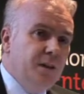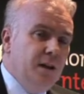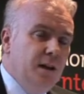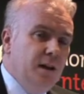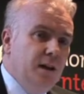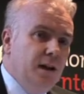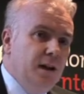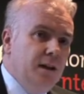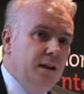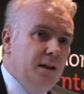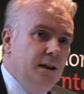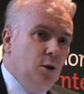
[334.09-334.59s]

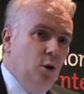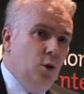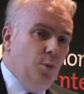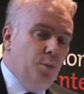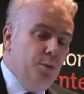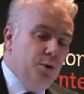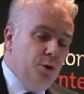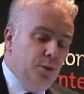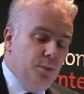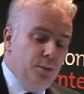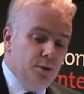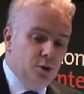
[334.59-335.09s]
and he
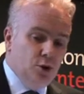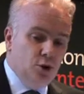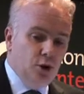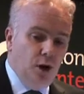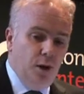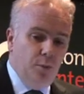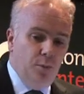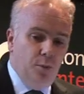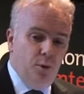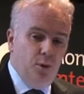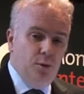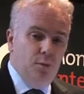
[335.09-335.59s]
opened up his
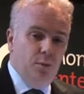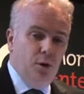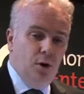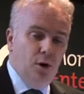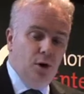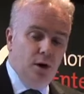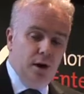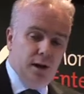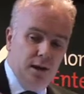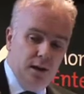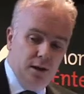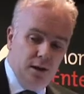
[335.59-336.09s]
shop one
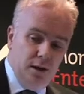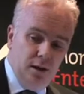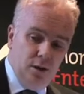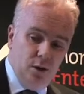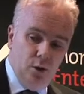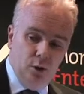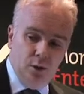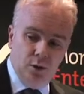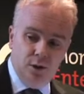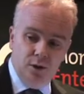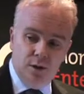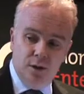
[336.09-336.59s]
morning and he
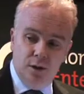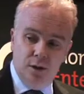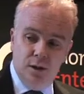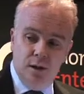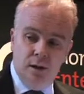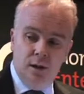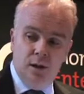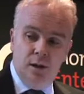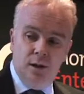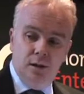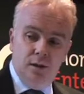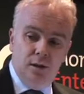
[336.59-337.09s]
noticed
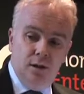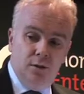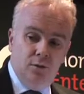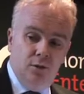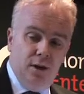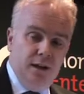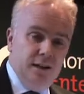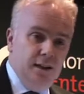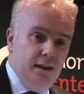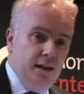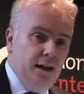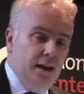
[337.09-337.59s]
that
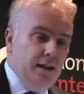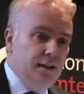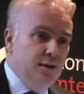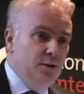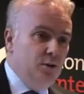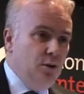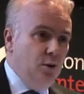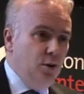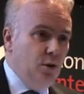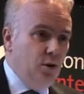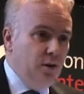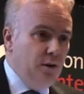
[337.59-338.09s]
right next
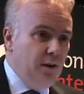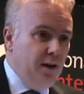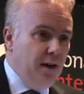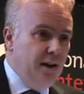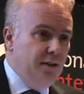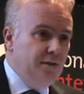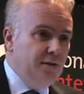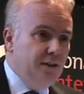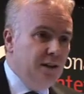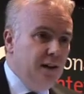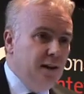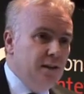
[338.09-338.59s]
door on the
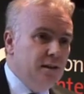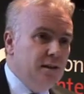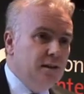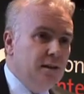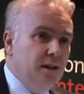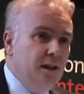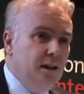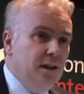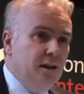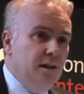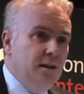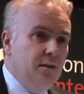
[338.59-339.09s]
left-hand
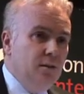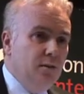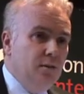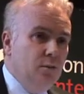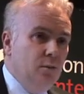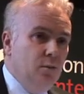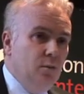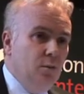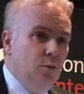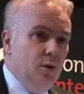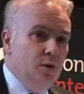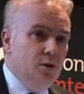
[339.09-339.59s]
side
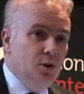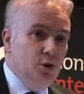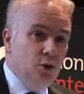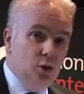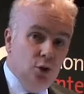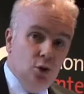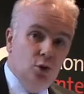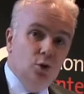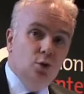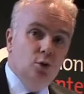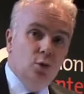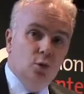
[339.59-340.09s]
was a
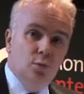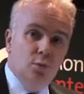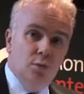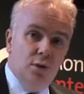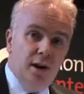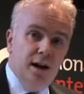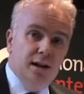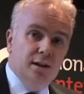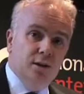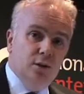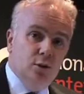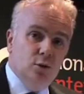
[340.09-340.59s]

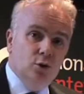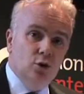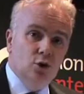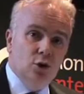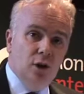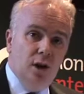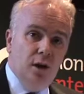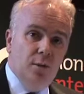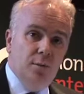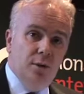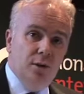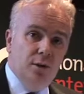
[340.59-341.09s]
brand new
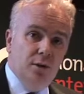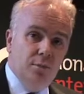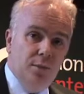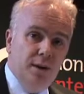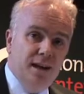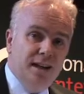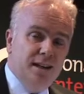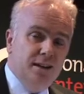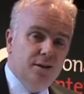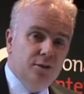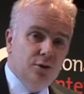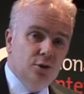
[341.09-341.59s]
shop, a
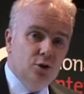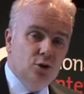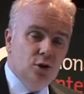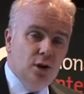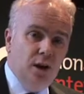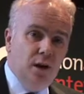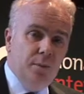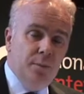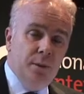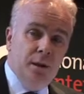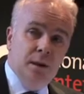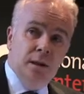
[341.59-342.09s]
competitor
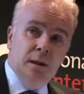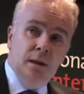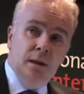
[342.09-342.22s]
shop,